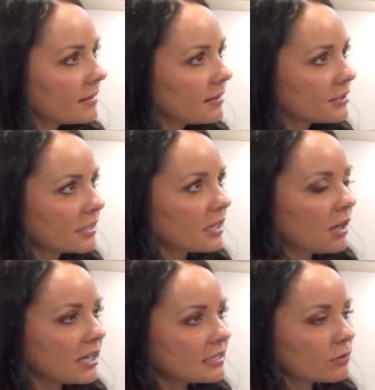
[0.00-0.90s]
There's a
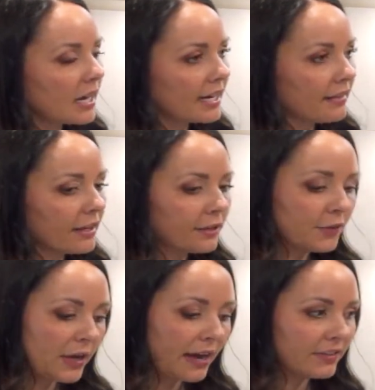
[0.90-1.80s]
closet rod in there if
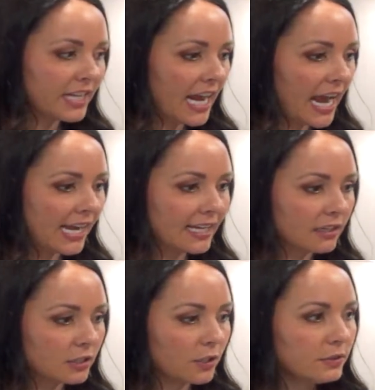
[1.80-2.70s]
you have any hanging
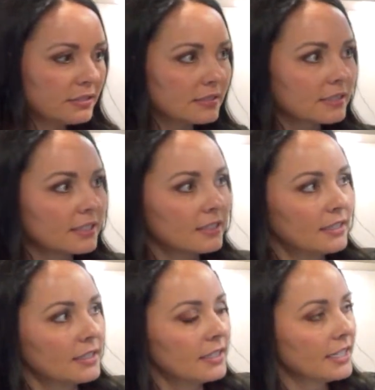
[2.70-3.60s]
clothes.
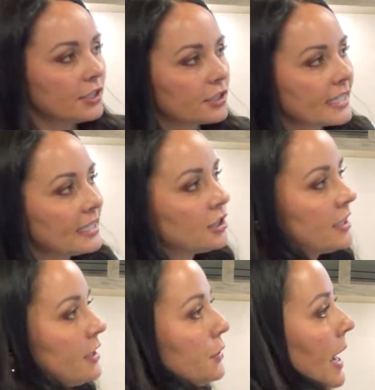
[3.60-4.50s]
In your
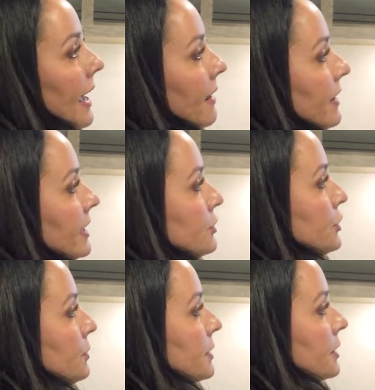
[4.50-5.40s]
kitchen, you have a
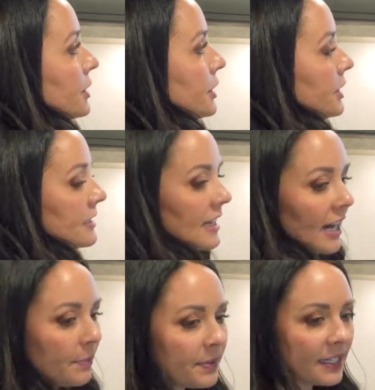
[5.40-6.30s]
2-burner
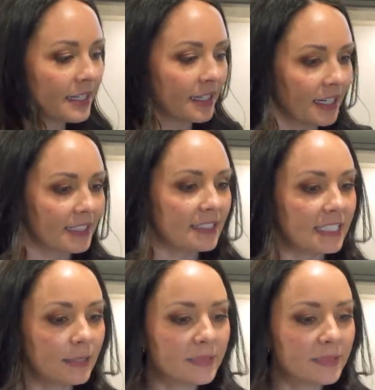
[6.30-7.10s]
cooktop, a deep